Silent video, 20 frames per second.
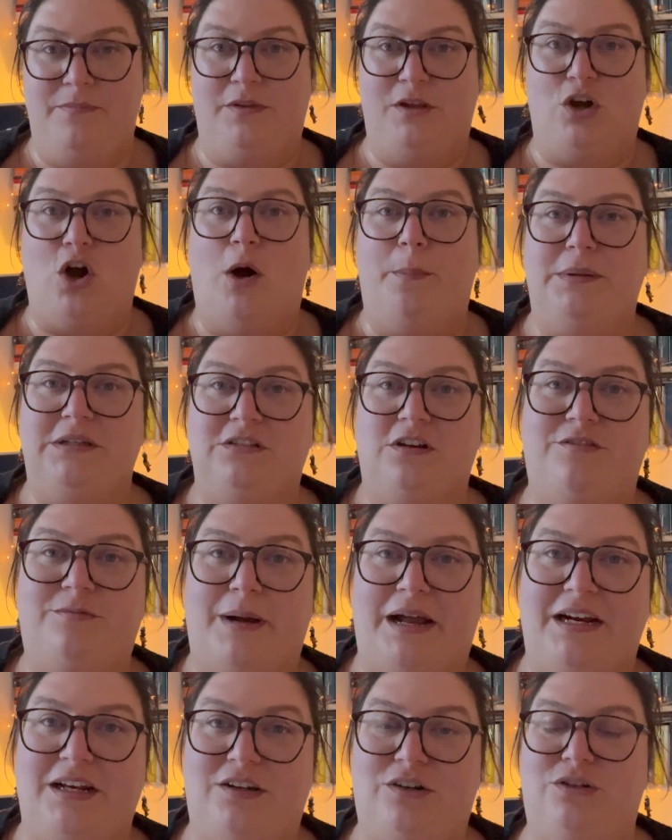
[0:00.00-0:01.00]
copies of
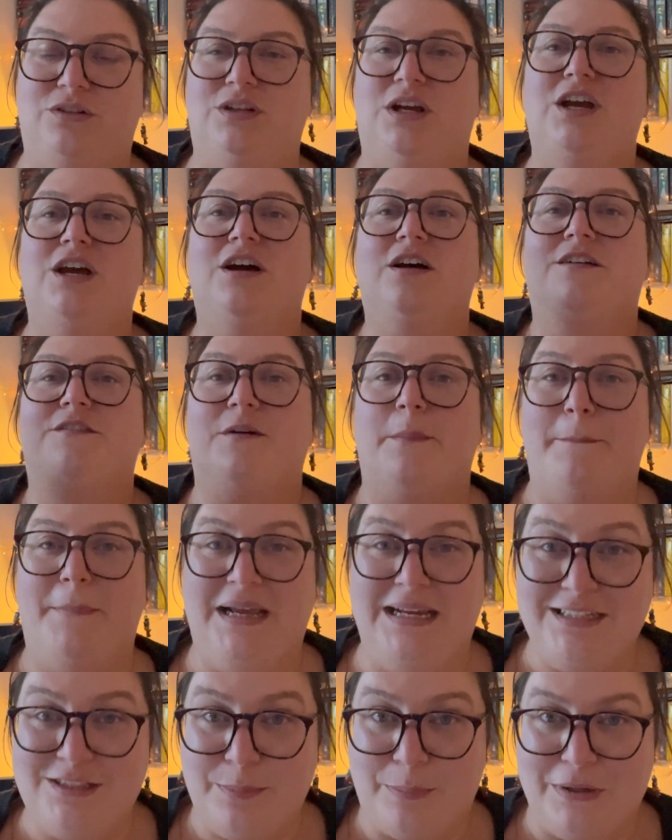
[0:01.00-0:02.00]
Manacled, for
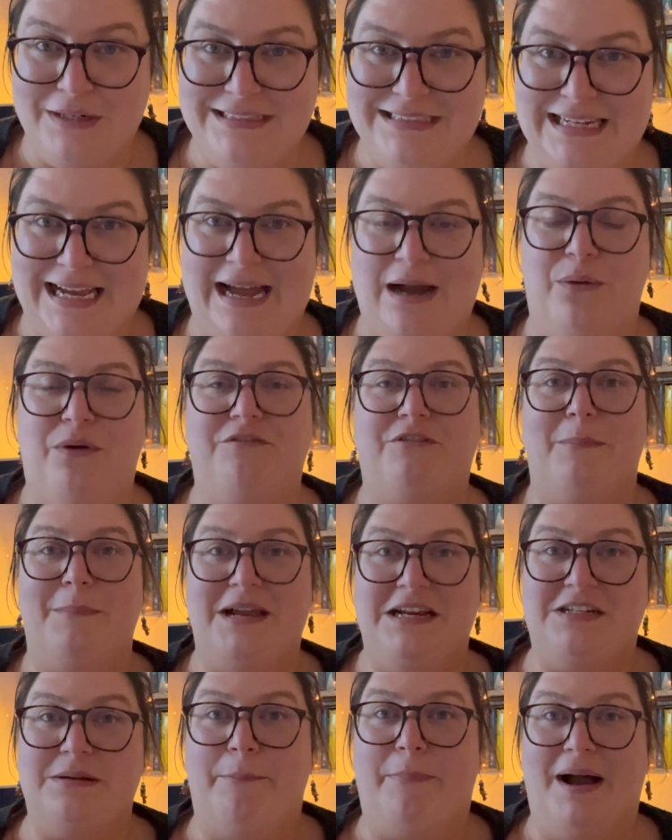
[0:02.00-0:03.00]
me to print it out and for
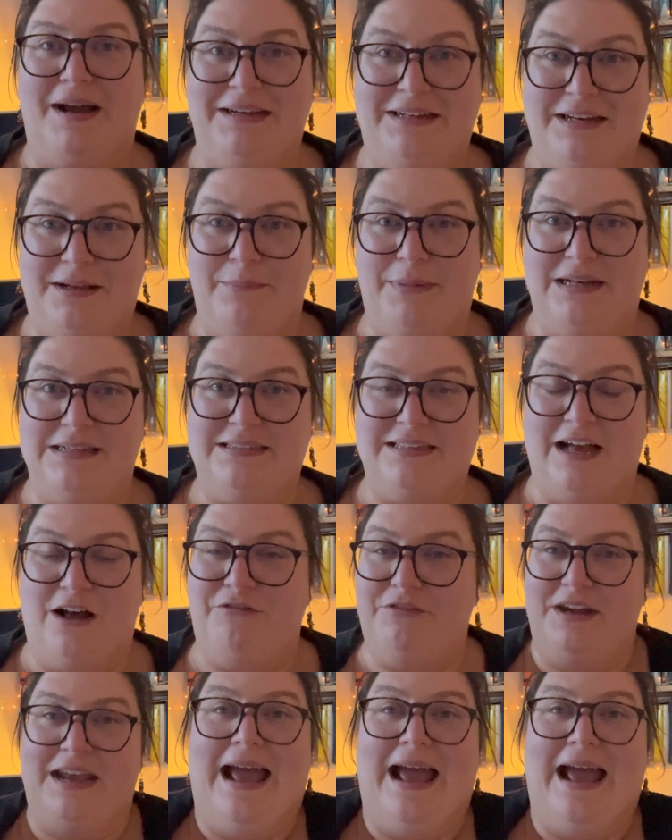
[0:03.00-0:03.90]
me to bind it myself.